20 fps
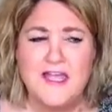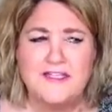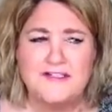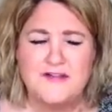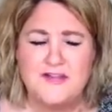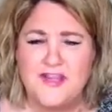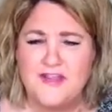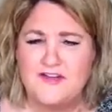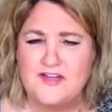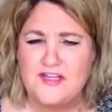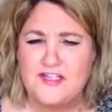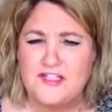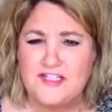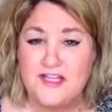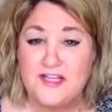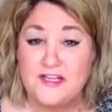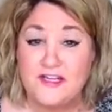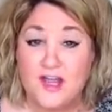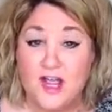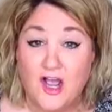So they had to
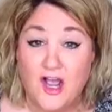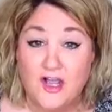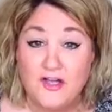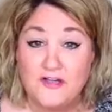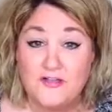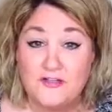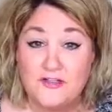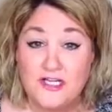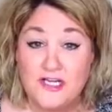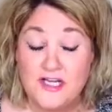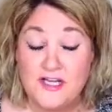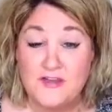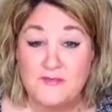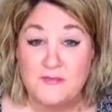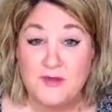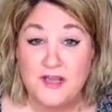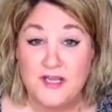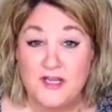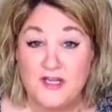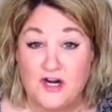dig underneath
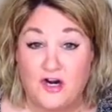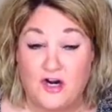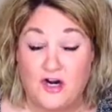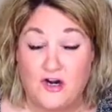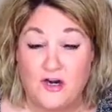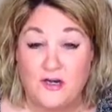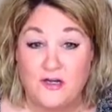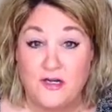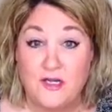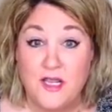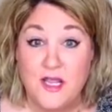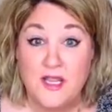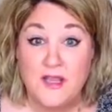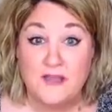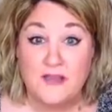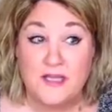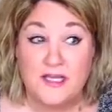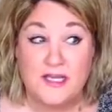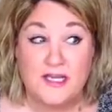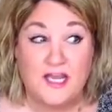my yard.
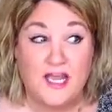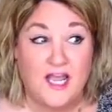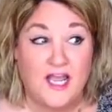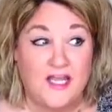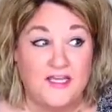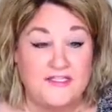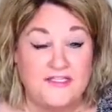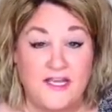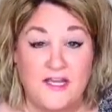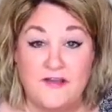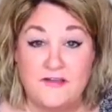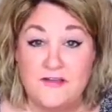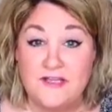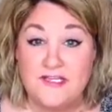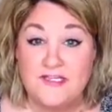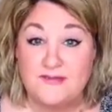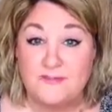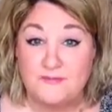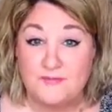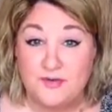They cut down
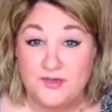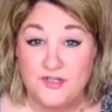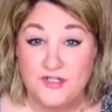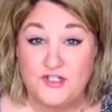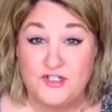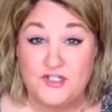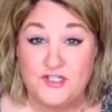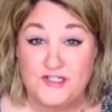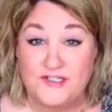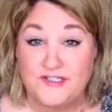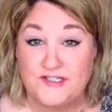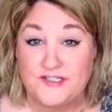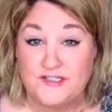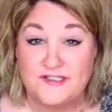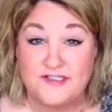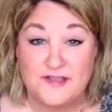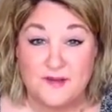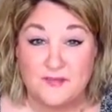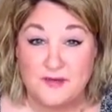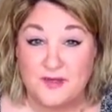these bushes
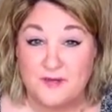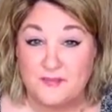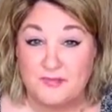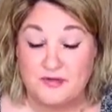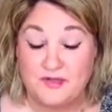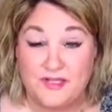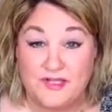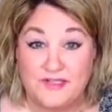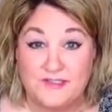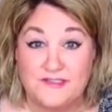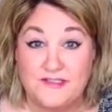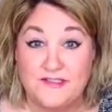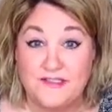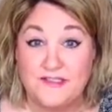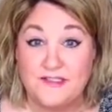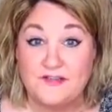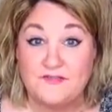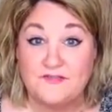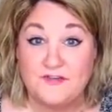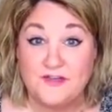that somebody planted
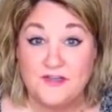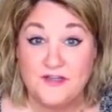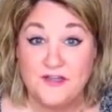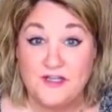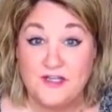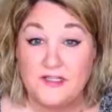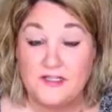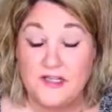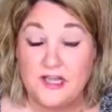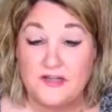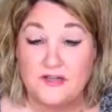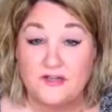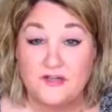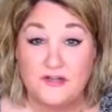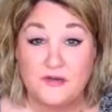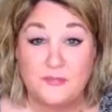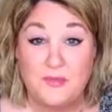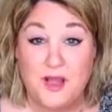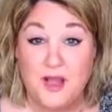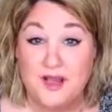in front of the
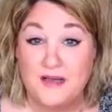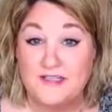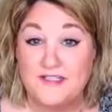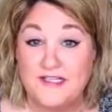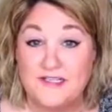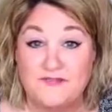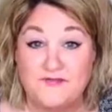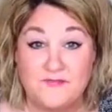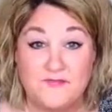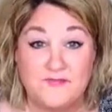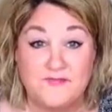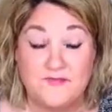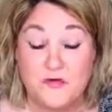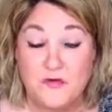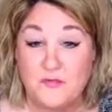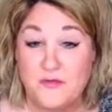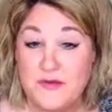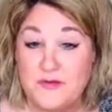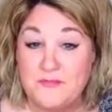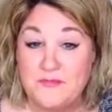electrical box even
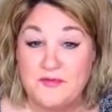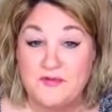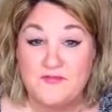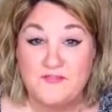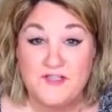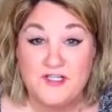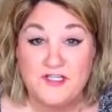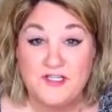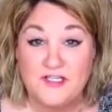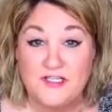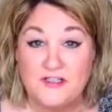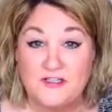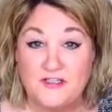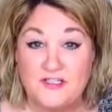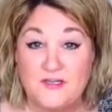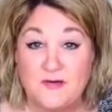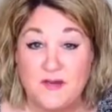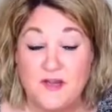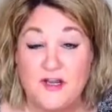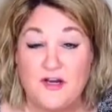before we moved in here.
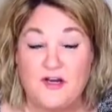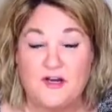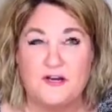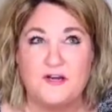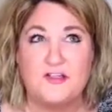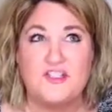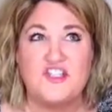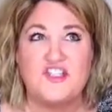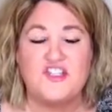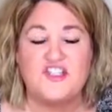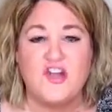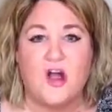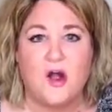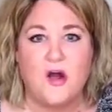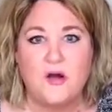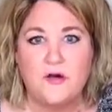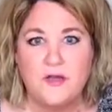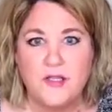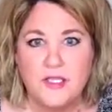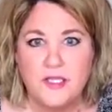So I heard
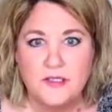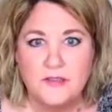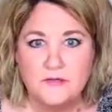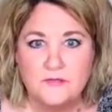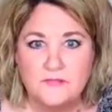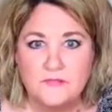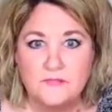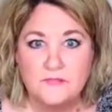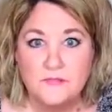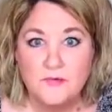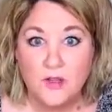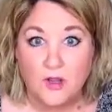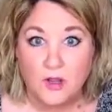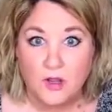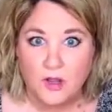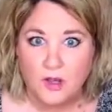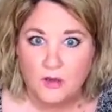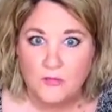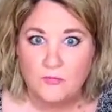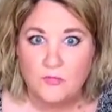sawing
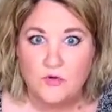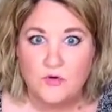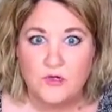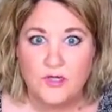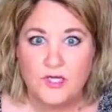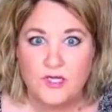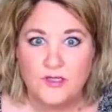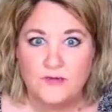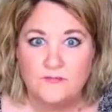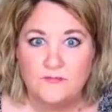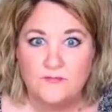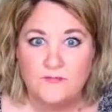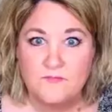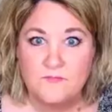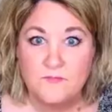all morning